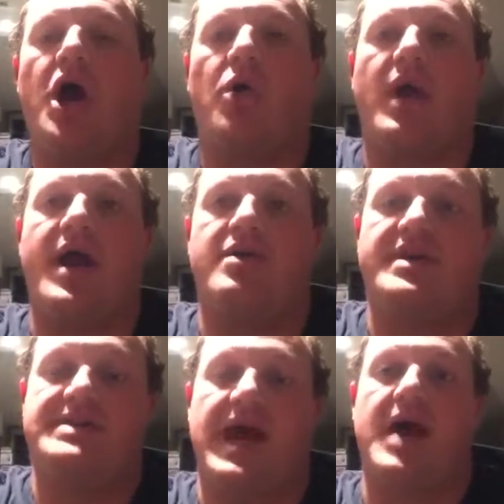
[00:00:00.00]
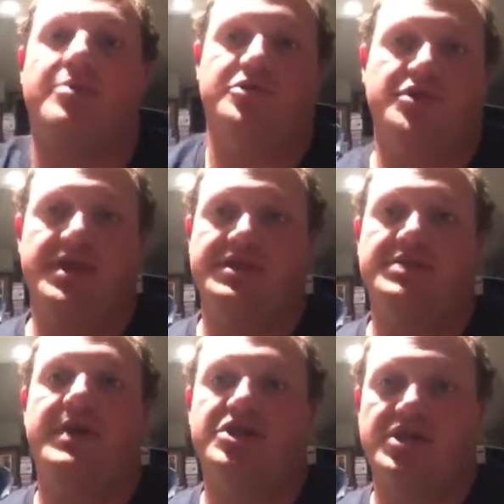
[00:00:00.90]
around his apple trees, a
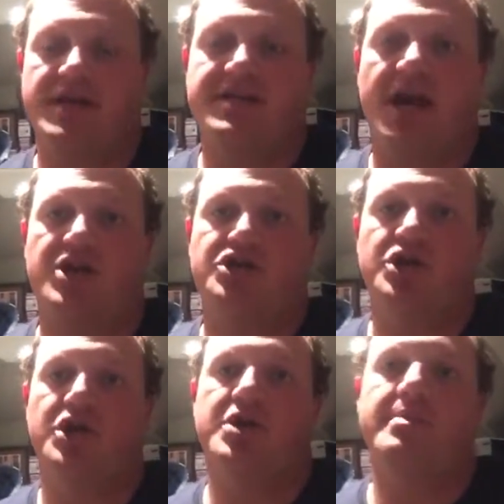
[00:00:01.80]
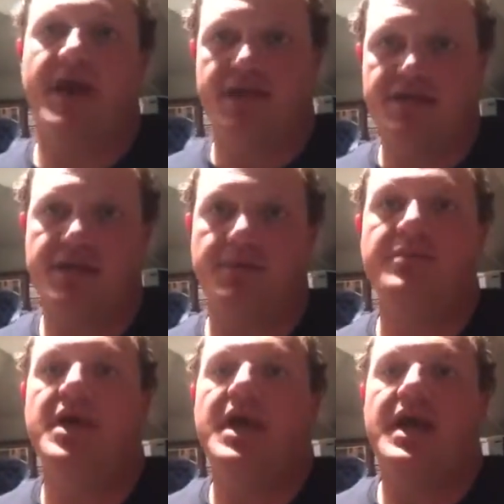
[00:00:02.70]
specialized kind of sugar to make the
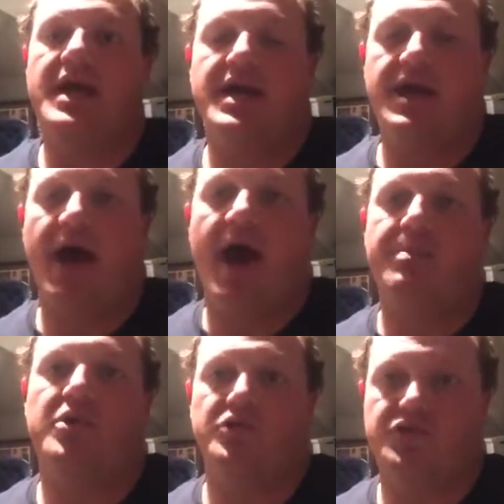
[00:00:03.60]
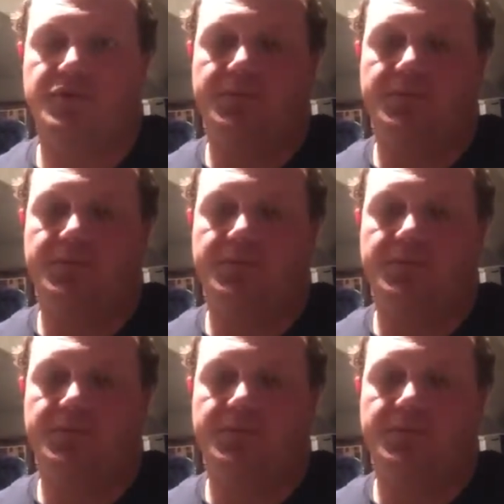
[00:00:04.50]
apple